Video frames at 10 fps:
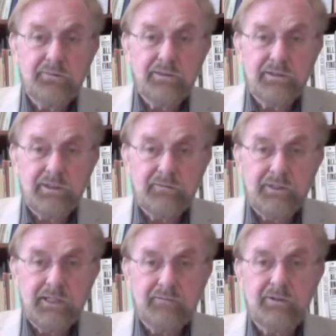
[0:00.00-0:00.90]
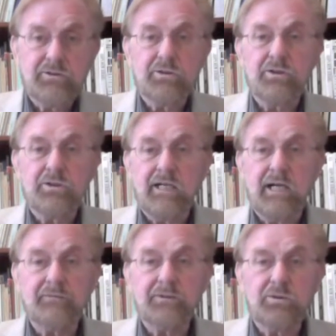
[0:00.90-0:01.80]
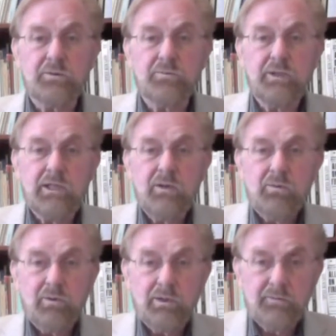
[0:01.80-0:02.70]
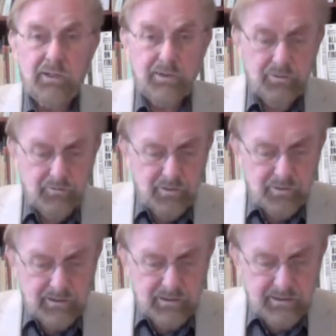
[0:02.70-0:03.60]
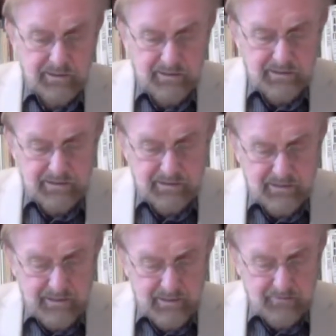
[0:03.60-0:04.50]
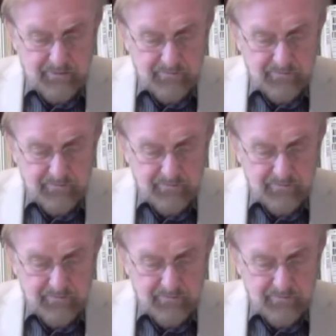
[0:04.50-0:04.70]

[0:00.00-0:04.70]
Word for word: the Seventh Day Adventist Church and after whom one of our universities is named.